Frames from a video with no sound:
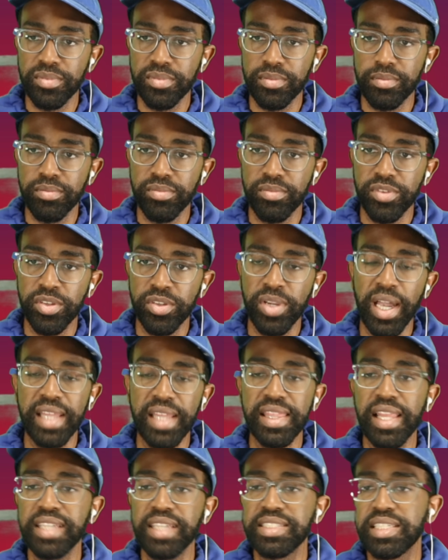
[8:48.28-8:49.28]
You got
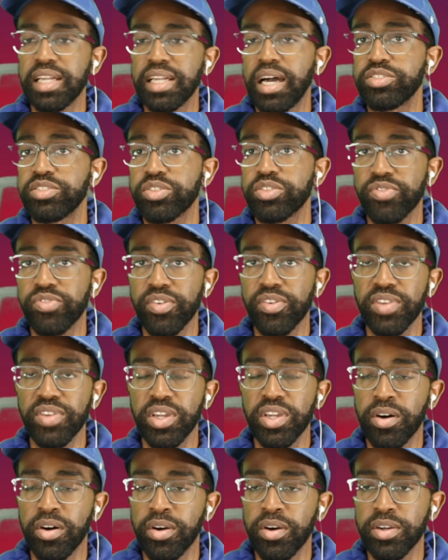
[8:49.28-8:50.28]
less than 150
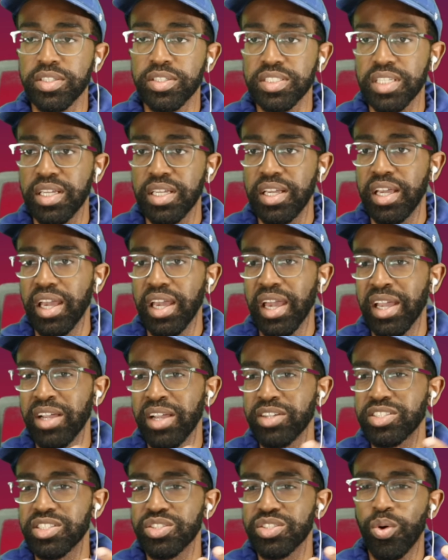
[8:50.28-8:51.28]
yards, and you're
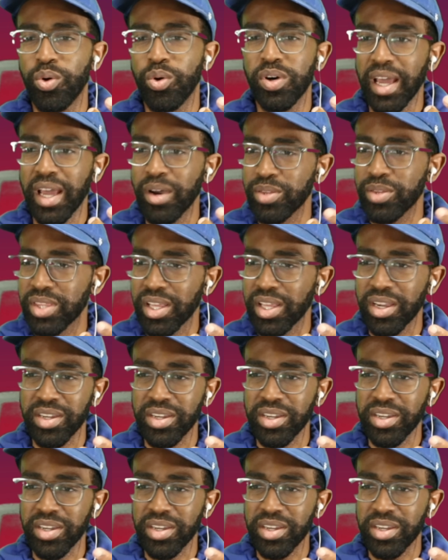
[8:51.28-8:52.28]
just going out there
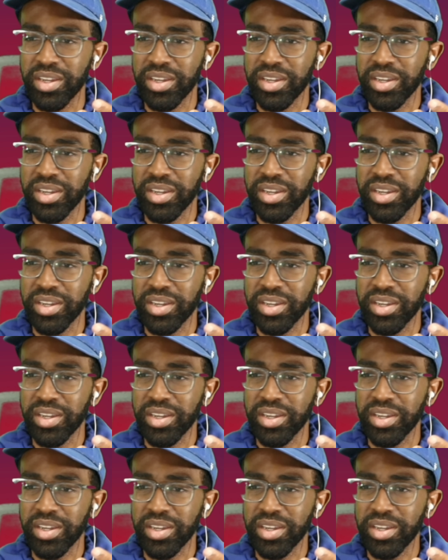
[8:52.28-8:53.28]
just stinking
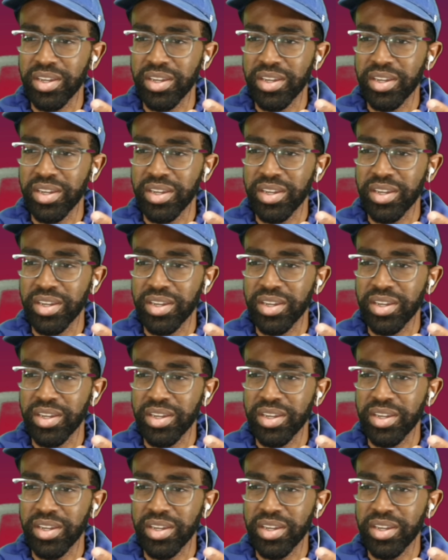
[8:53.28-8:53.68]
a place up.